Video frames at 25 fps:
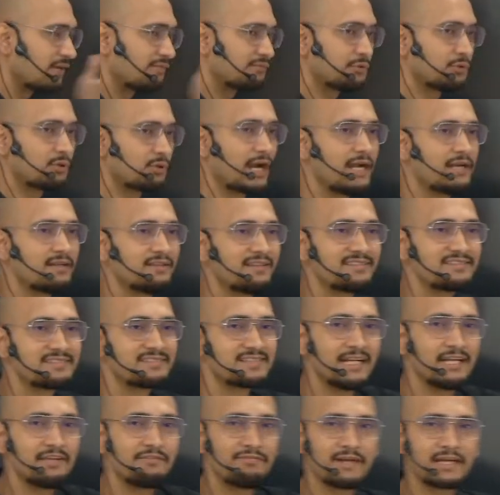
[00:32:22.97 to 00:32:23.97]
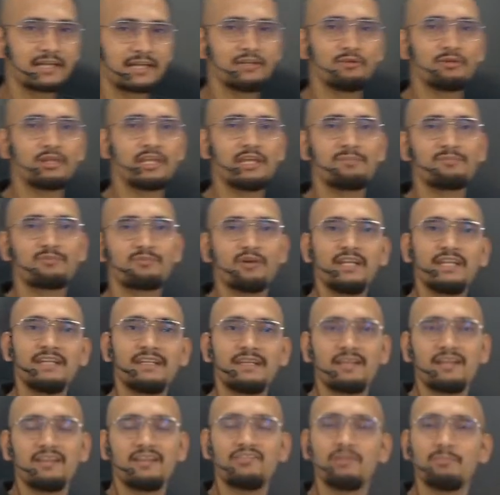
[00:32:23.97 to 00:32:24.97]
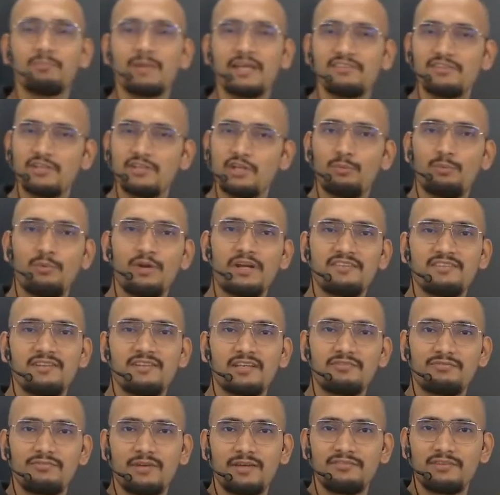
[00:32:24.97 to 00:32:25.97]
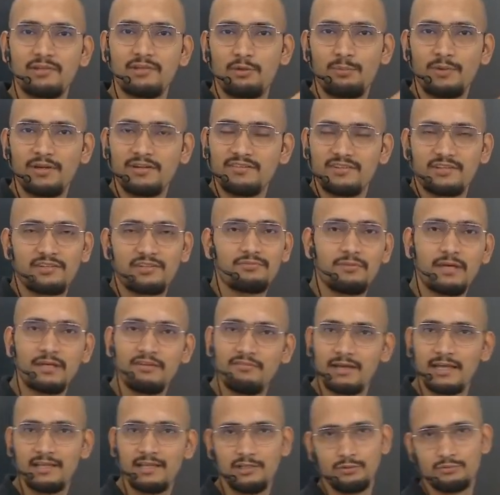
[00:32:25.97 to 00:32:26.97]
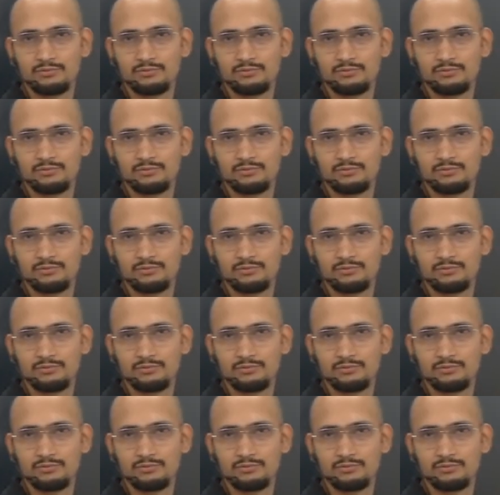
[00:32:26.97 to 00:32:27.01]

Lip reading: to right, the Z effective keeps on increasing by 0.65 values.